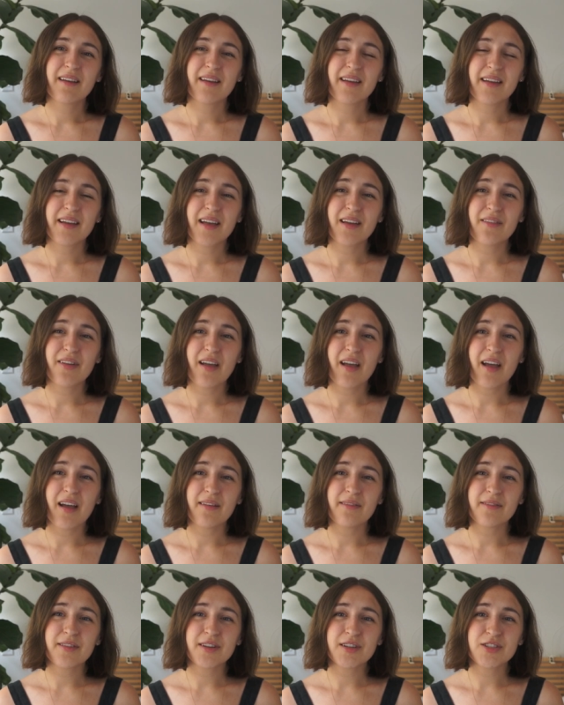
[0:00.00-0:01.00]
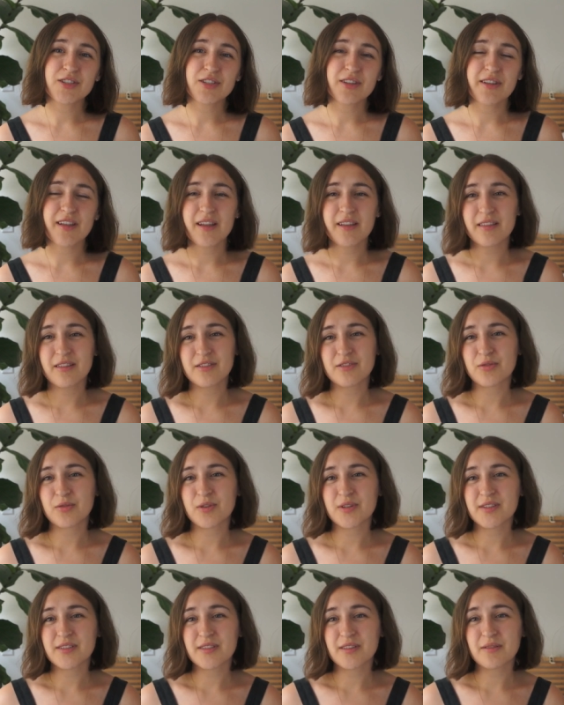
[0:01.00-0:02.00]
I have an average length
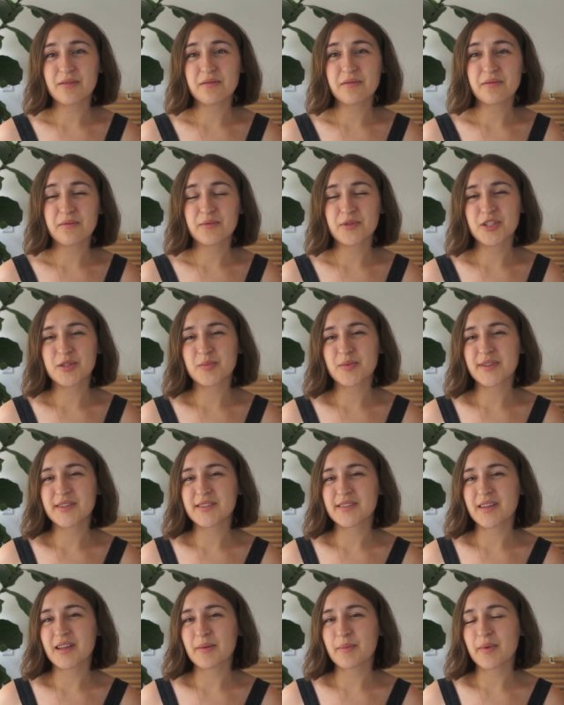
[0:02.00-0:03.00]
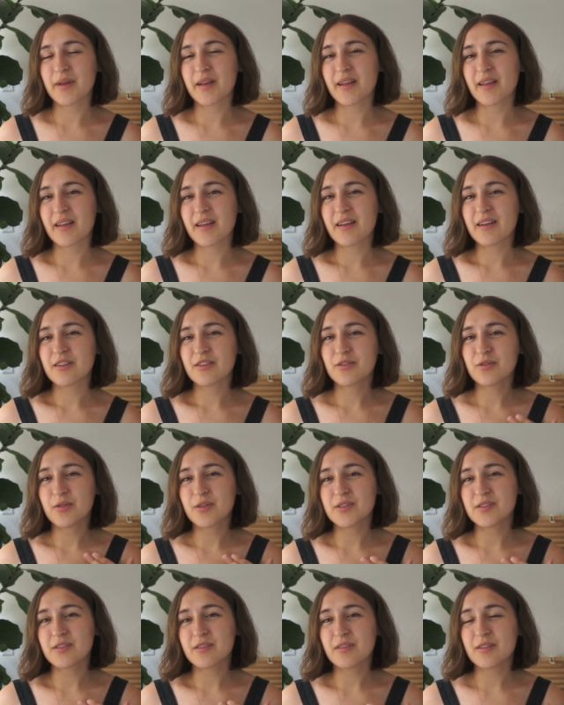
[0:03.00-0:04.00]
torso, which means that my
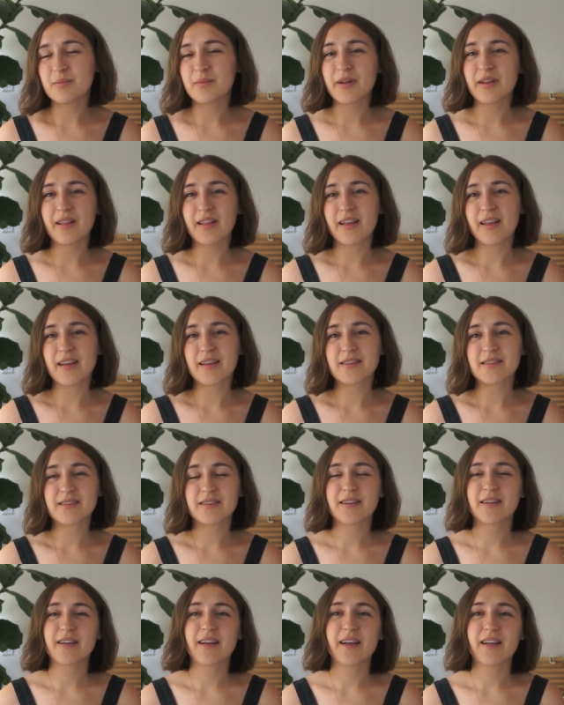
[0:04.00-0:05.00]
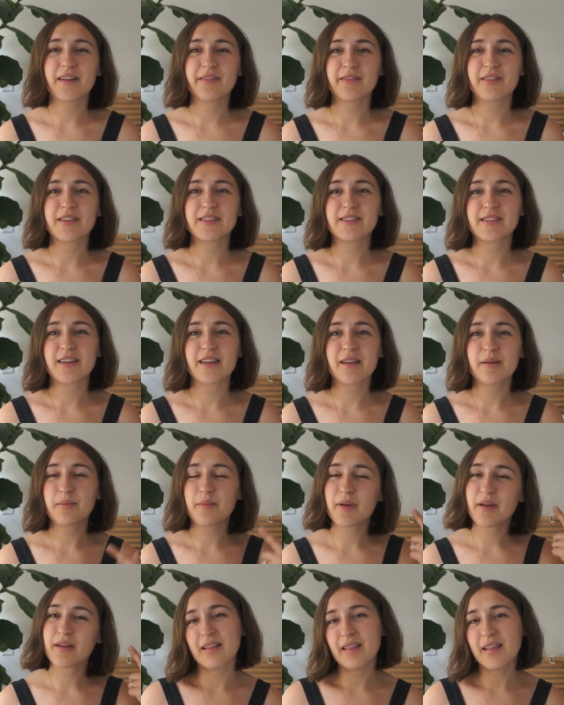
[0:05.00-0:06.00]
torso and my legs are kind of the
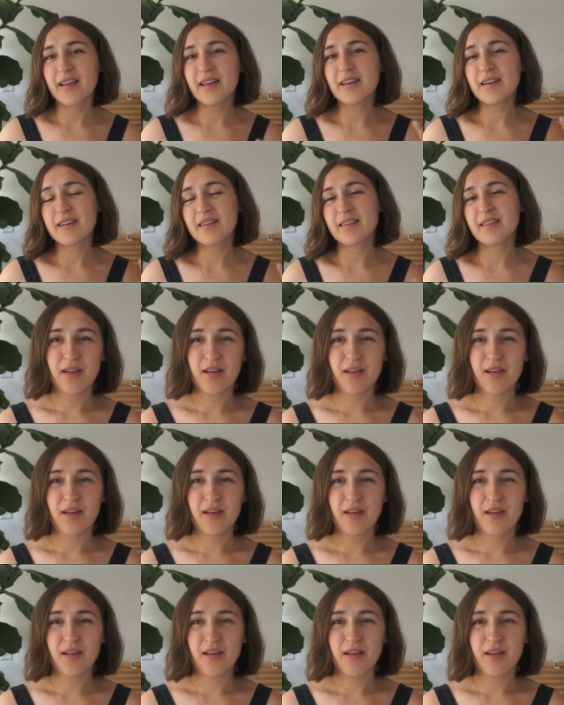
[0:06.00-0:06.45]
same length.